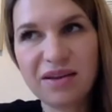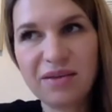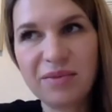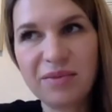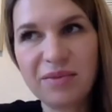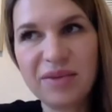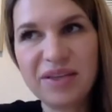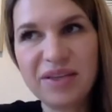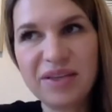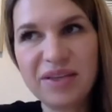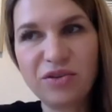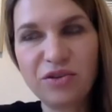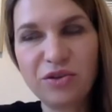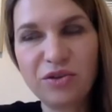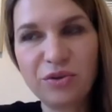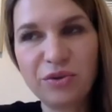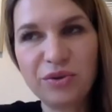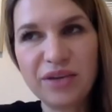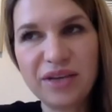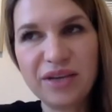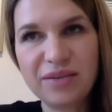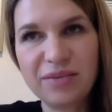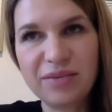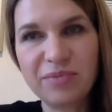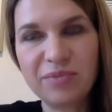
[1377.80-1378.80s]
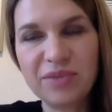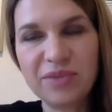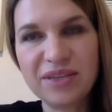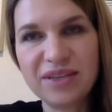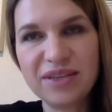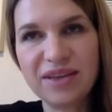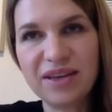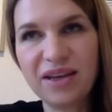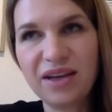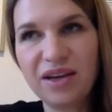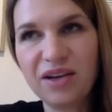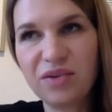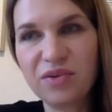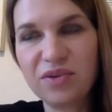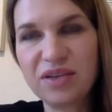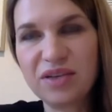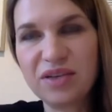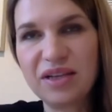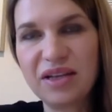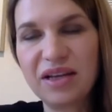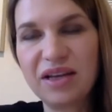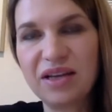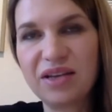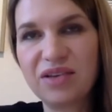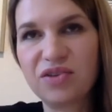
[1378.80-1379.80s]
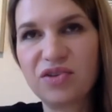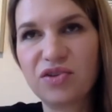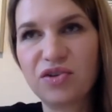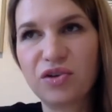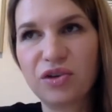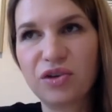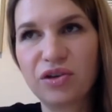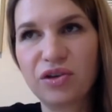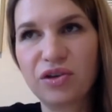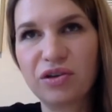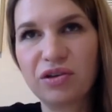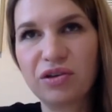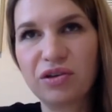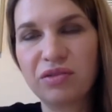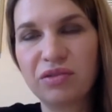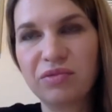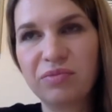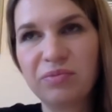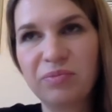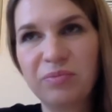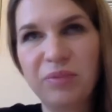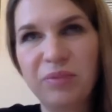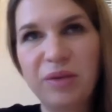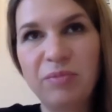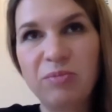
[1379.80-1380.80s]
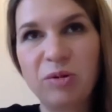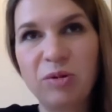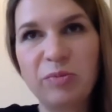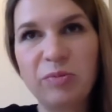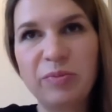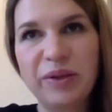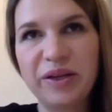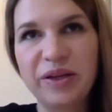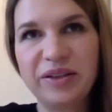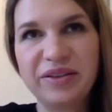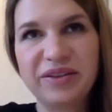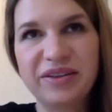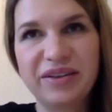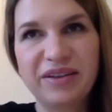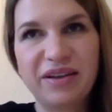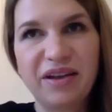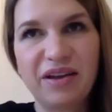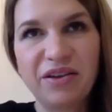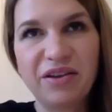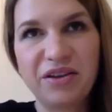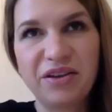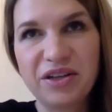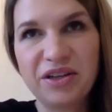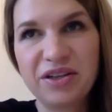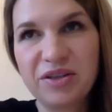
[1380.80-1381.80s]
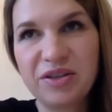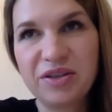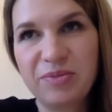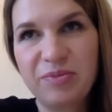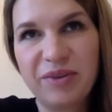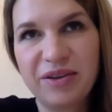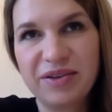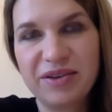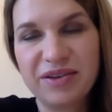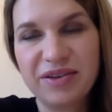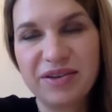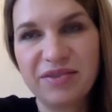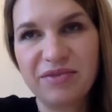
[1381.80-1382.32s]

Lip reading: is it true that mosquitoes like certain people better than others because